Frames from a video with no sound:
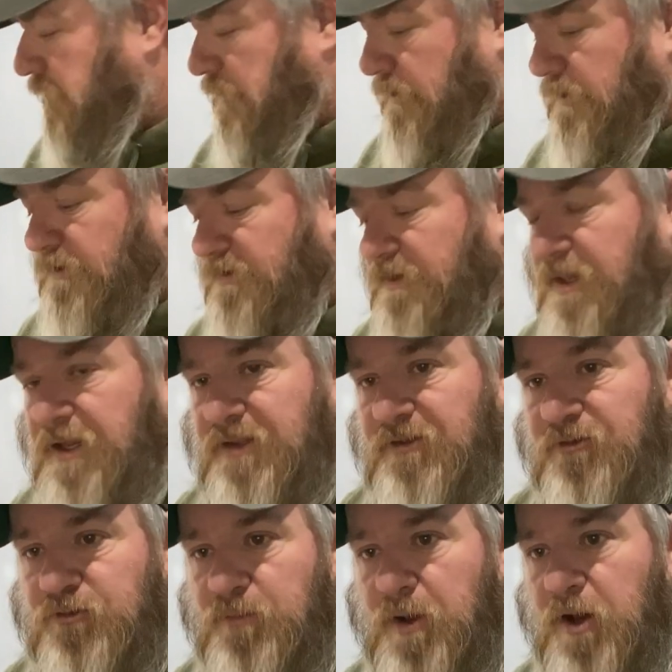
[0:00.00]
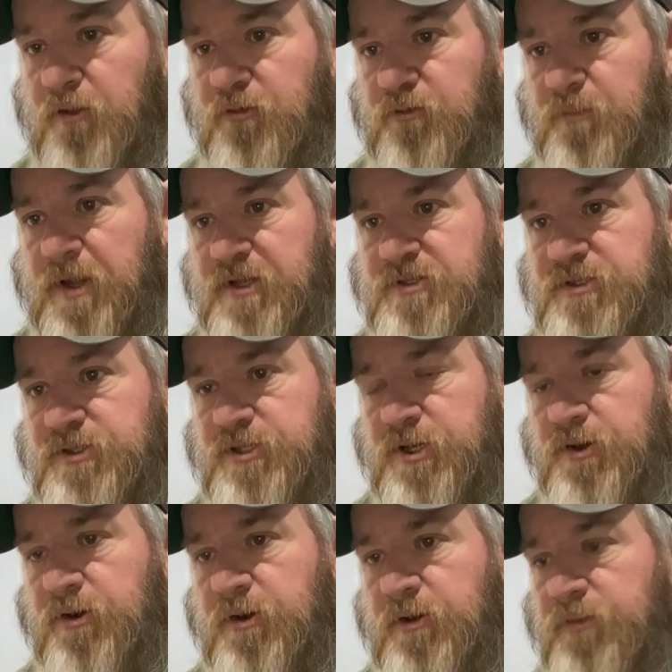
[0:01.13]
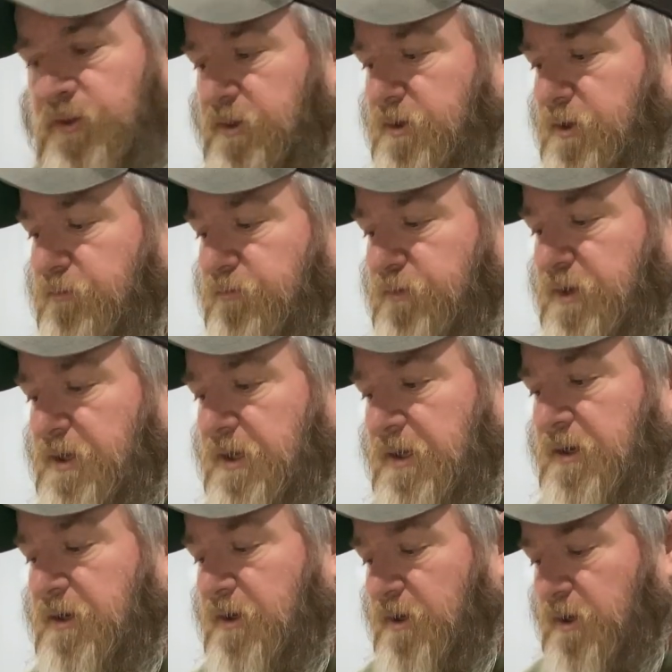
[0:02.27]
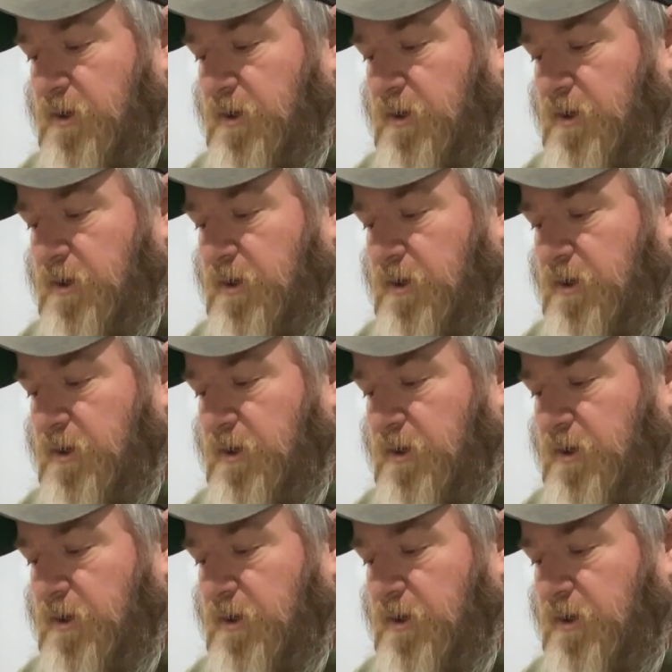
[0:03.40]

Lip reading: is take the smallest mason jar that they'll fit in,